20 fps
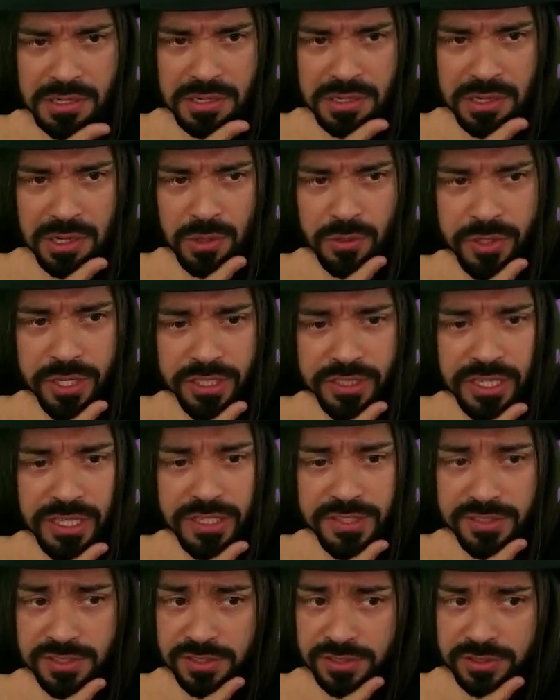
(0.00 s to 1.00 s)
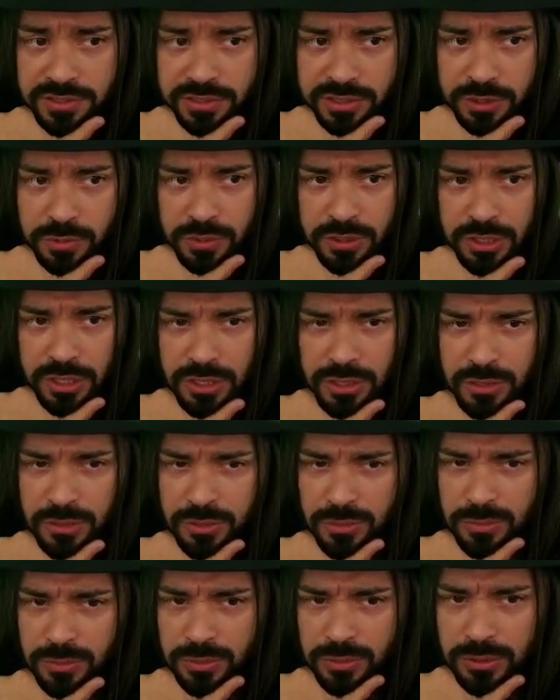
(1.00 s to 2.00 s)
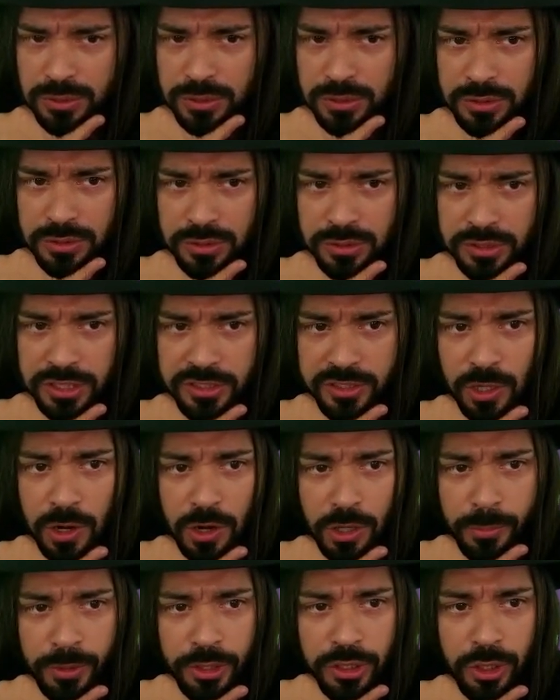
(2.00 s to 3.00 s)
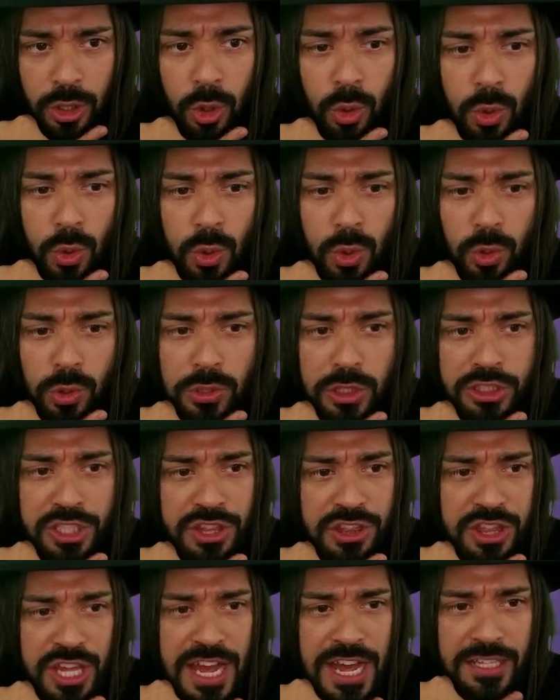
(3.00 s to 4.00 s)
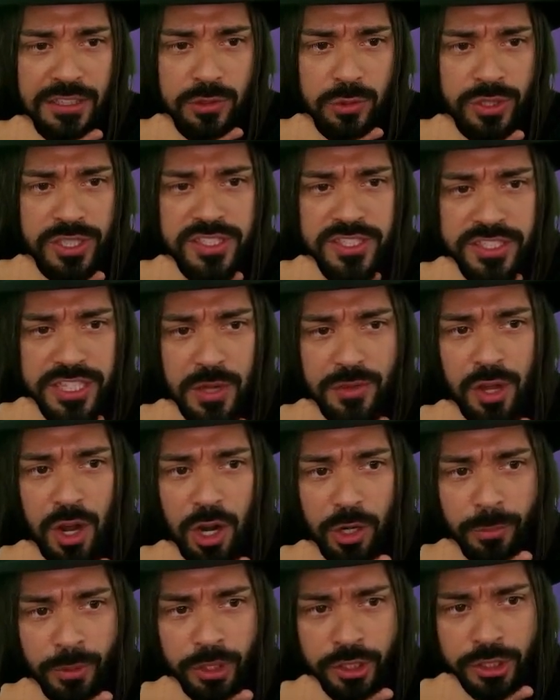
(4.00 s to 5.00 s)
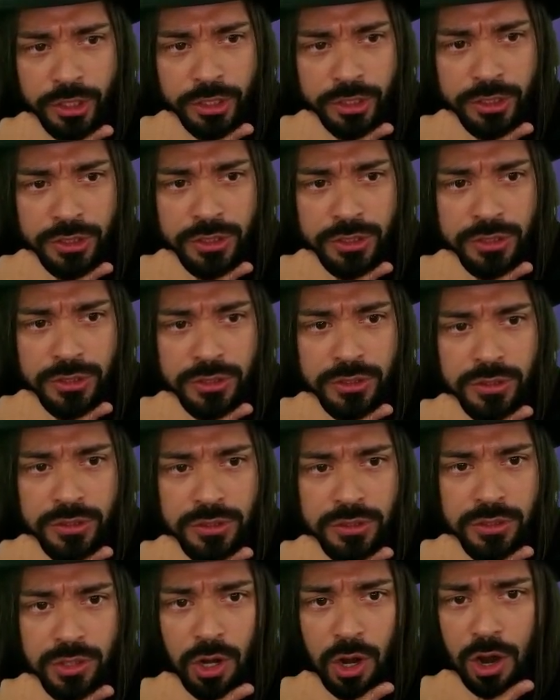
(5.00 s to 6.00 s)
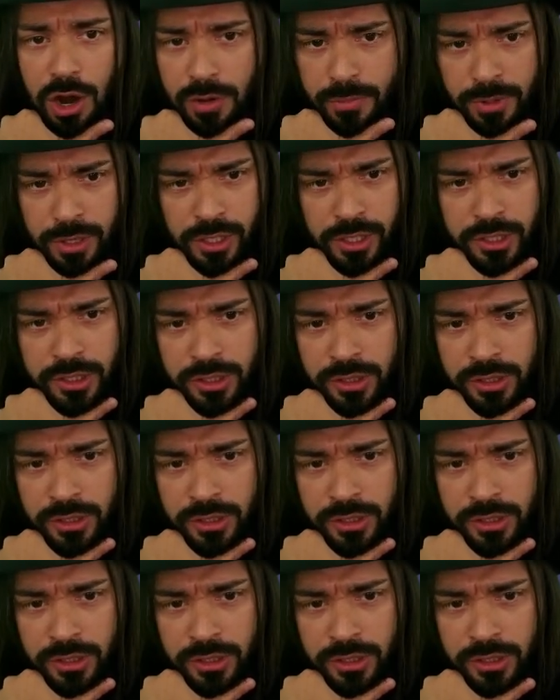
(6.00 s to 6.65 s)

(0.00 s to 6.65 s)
Okay, nice. There we go. Get the armor. Oh, look at that. Crazy. Now the armor. Armor.